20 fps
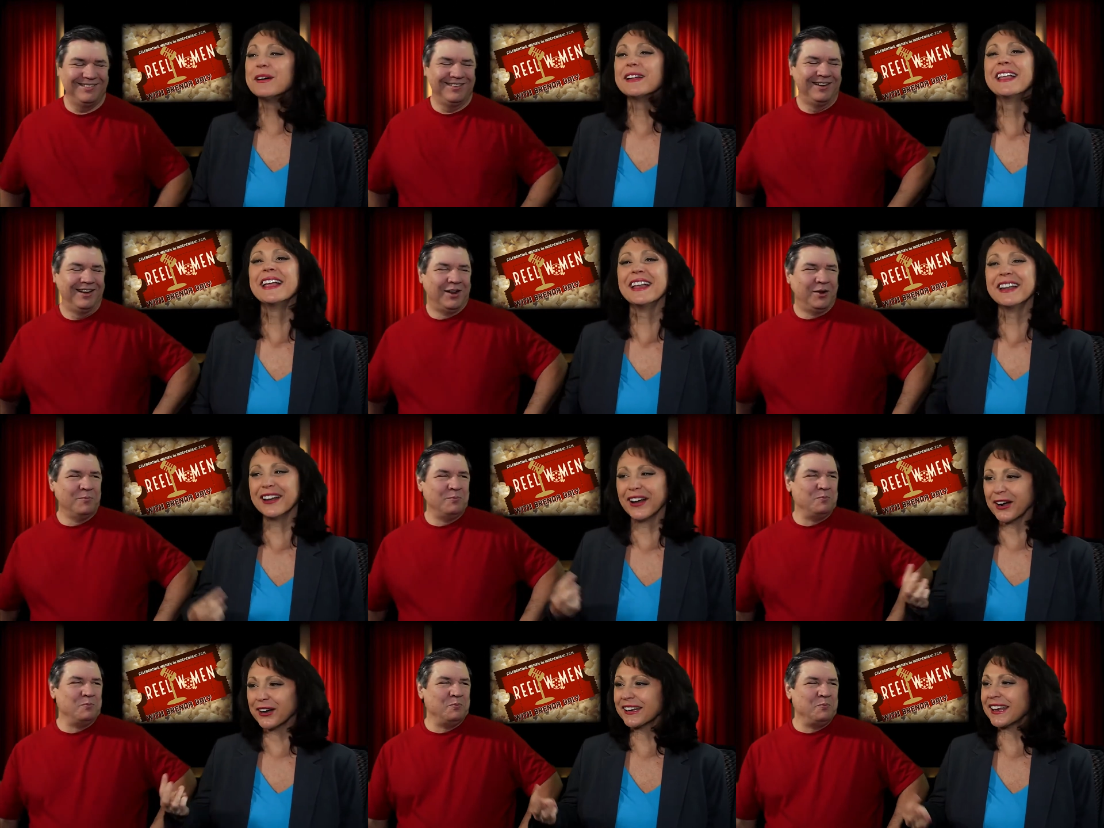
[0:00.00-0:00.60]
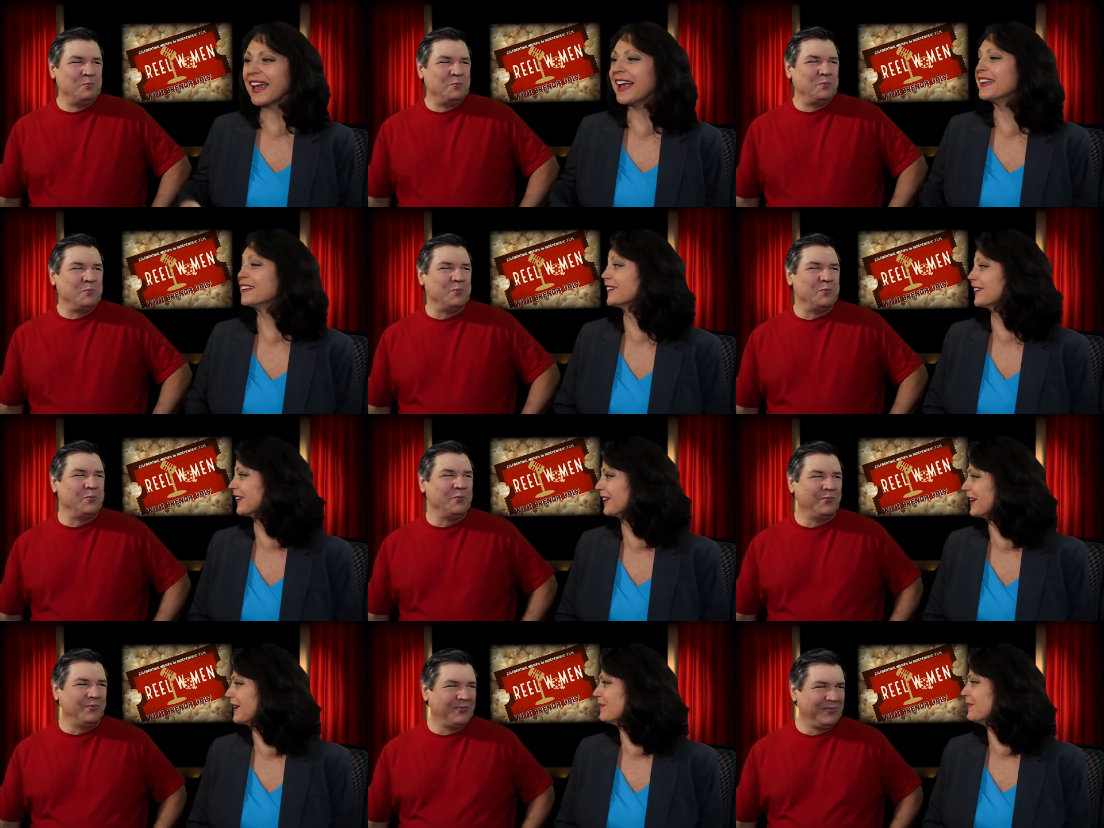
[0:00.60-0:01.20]
Speaker 1: but in our case,
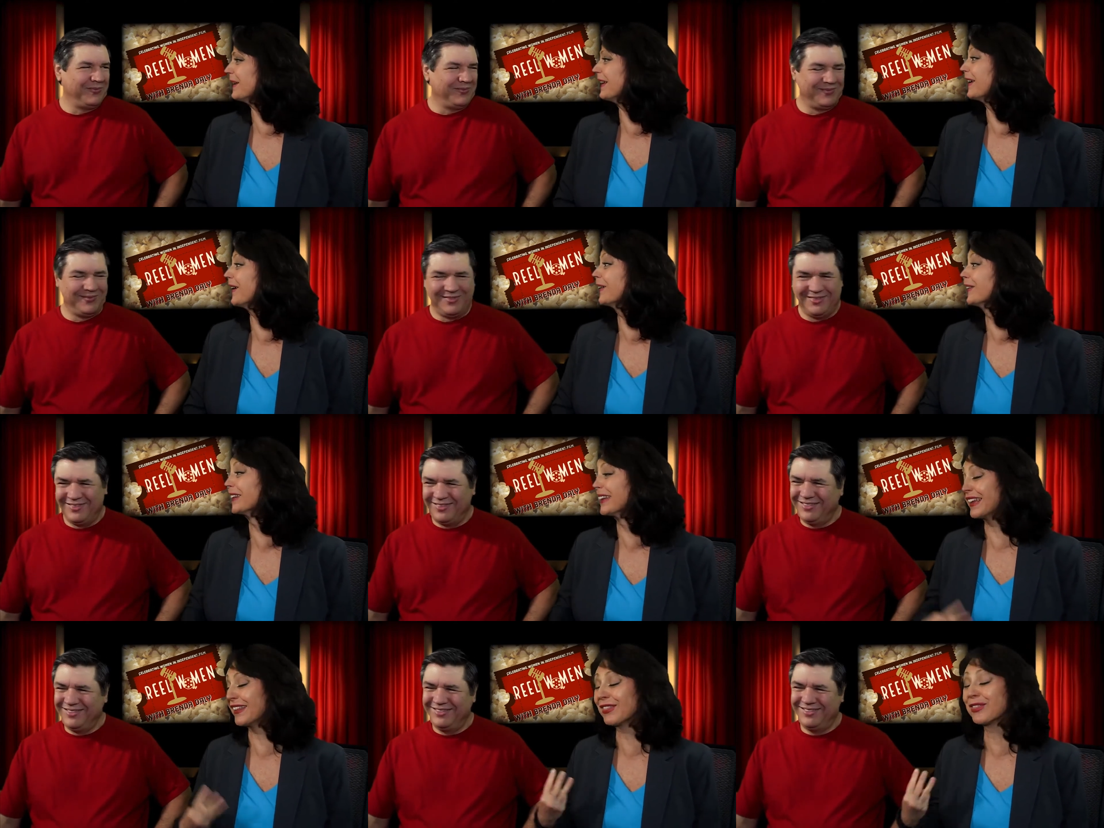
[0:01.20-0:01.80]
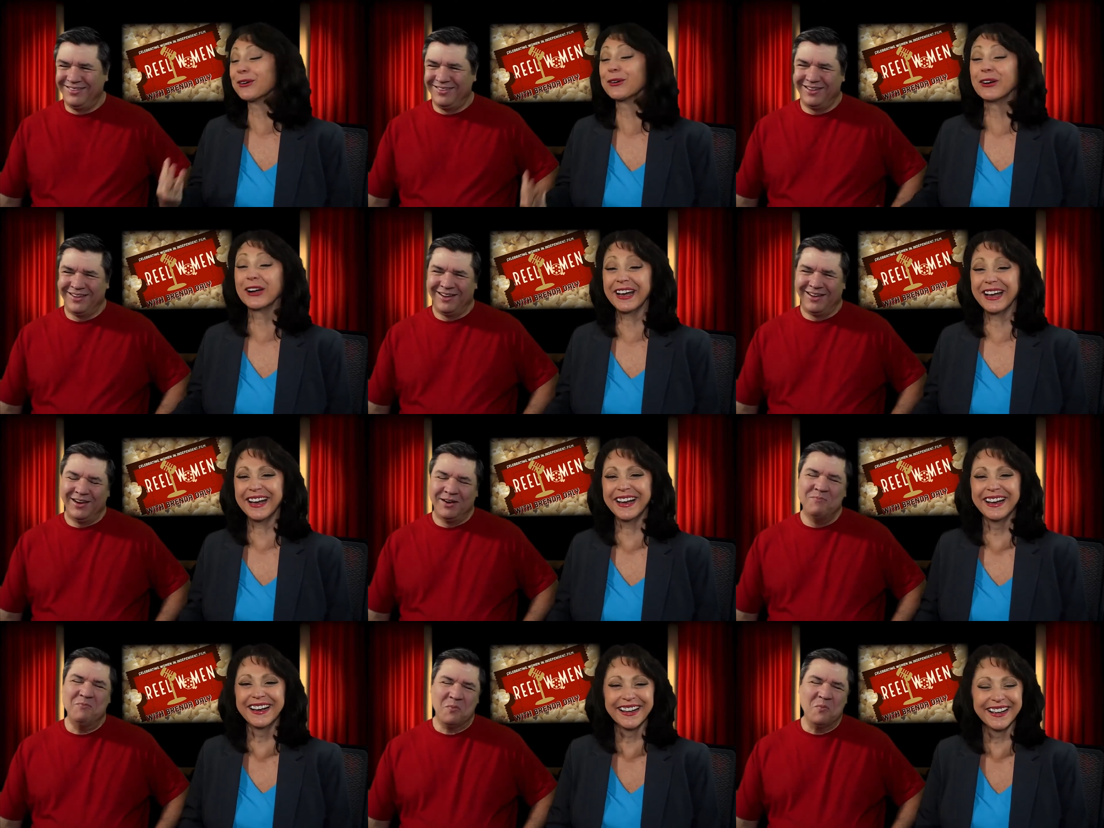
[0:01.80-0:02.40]
there could be only
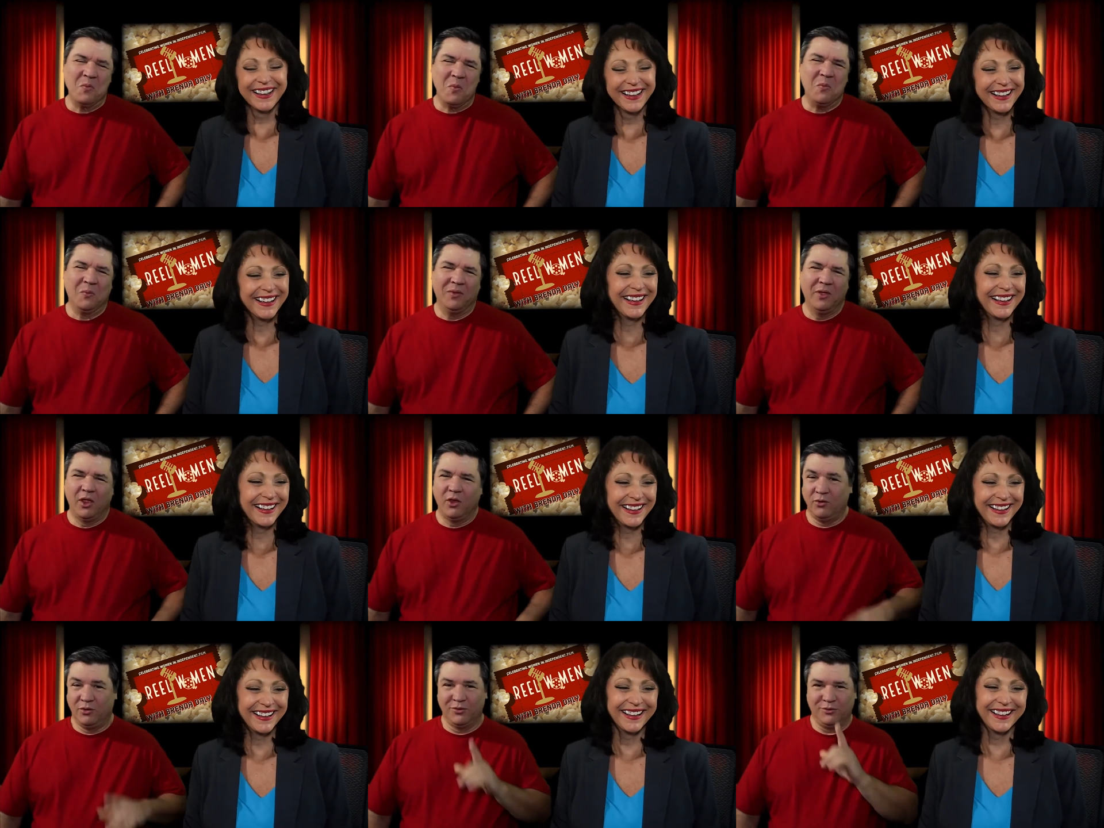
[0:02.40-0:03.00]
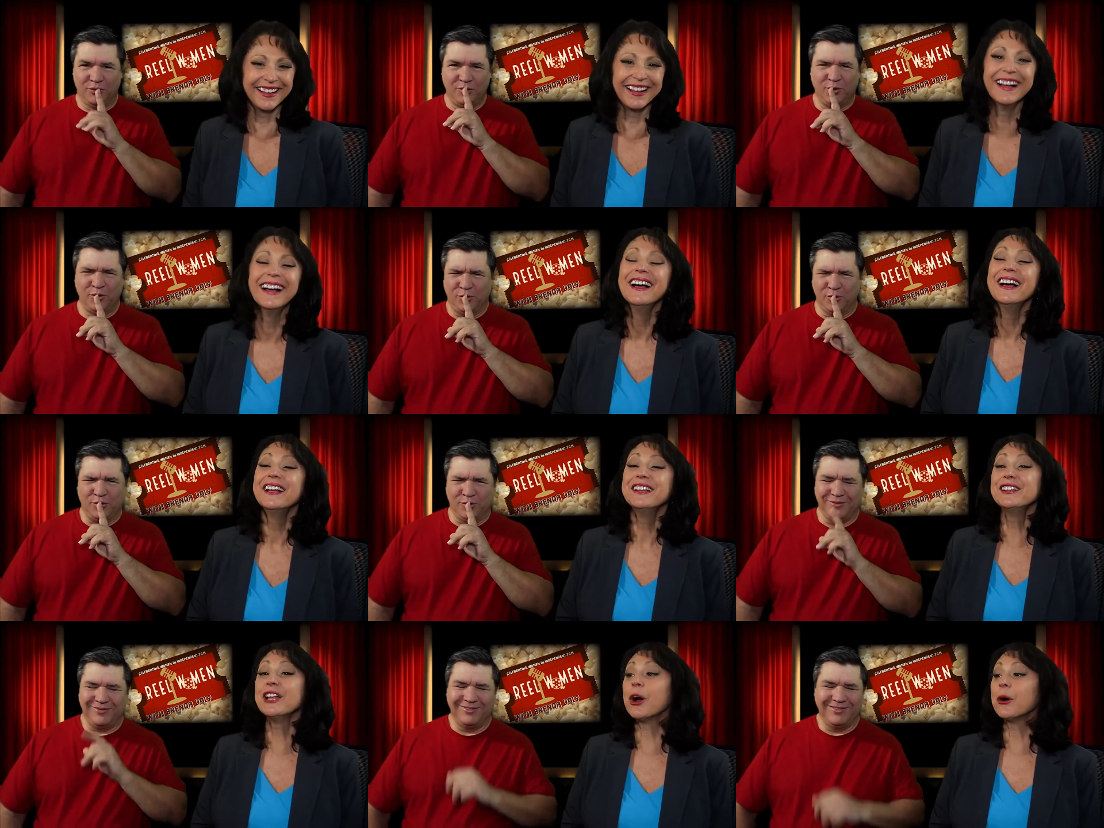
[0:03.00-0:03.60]
three.
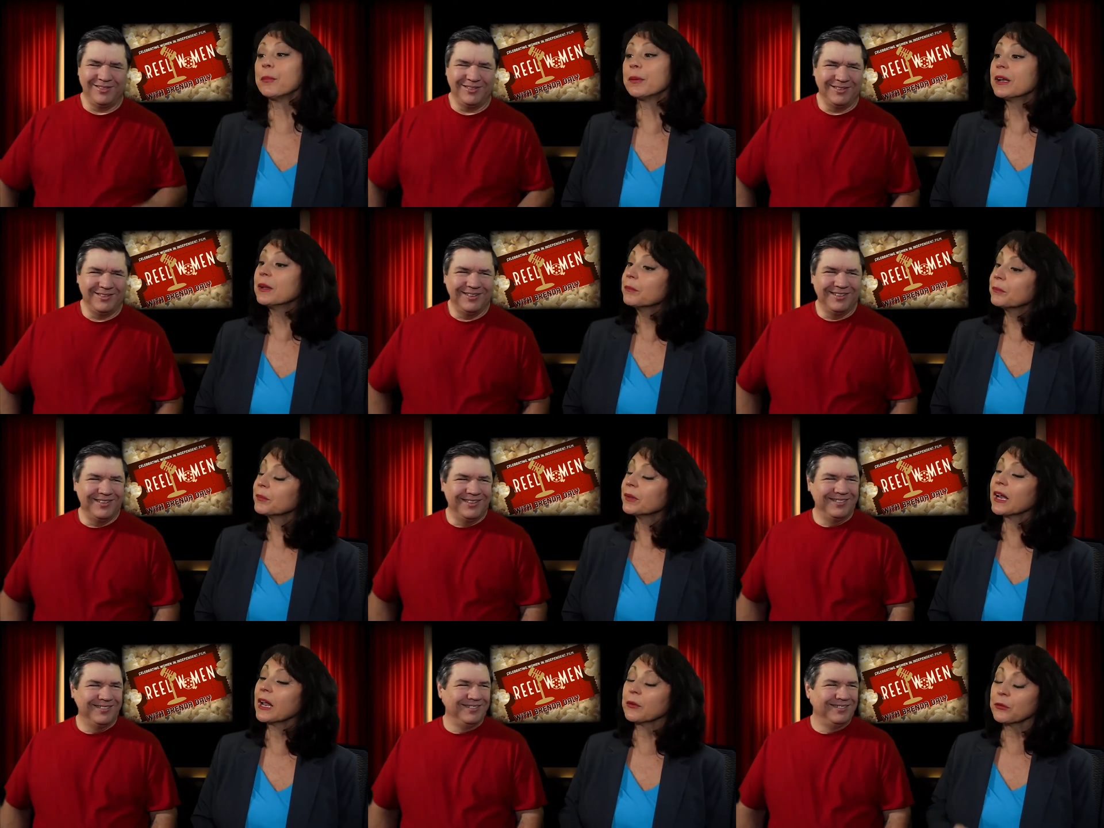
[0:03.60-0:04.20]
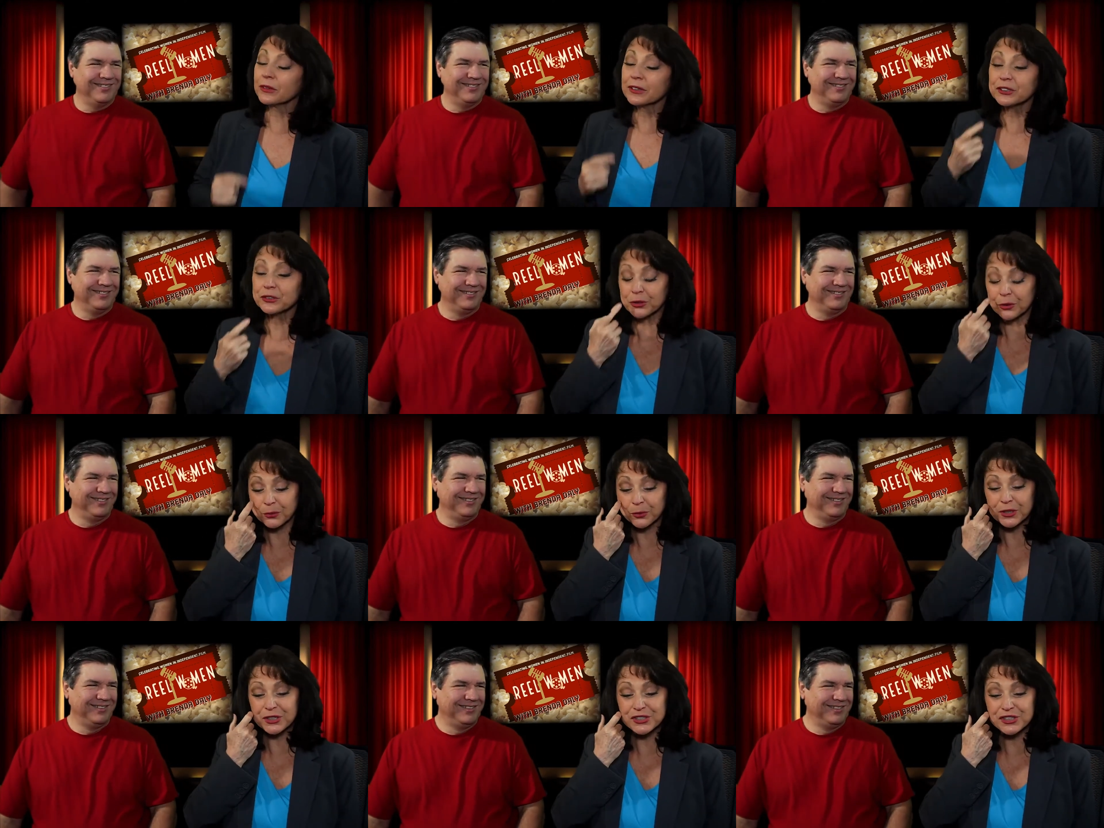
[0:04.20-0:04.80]
no, but it, but I really do
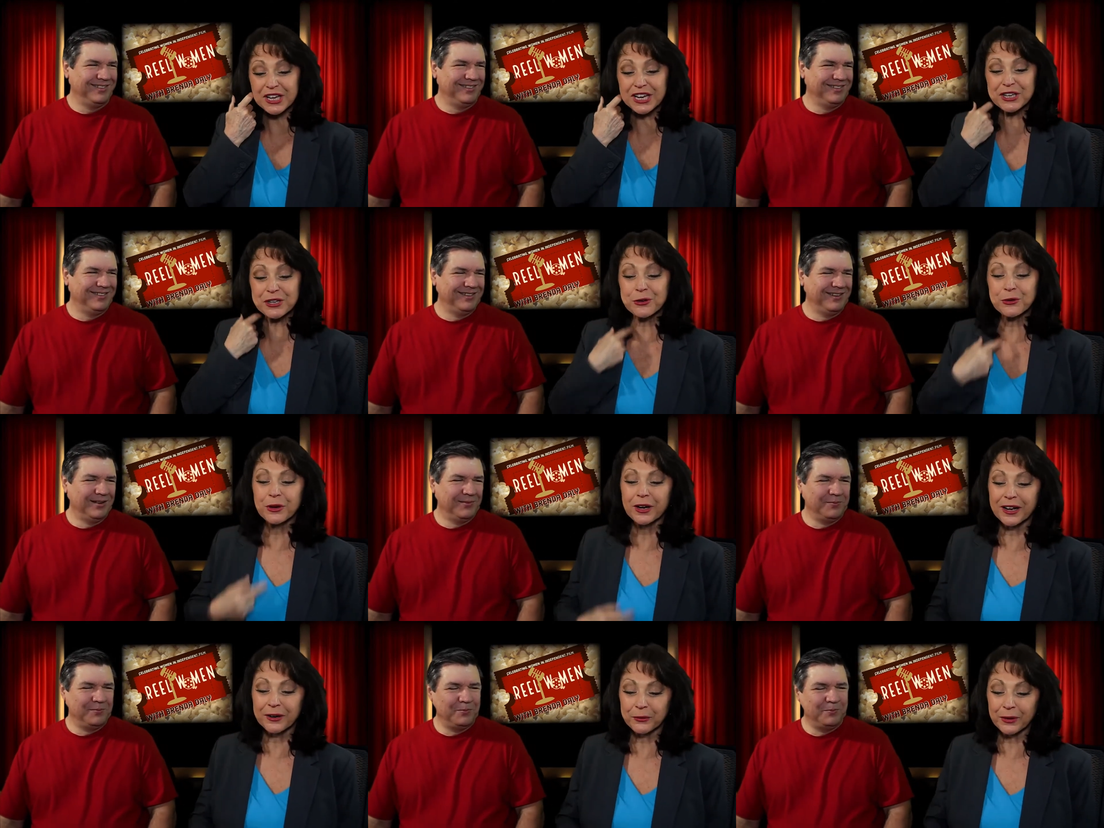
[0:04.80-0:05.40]
appreciate you uh,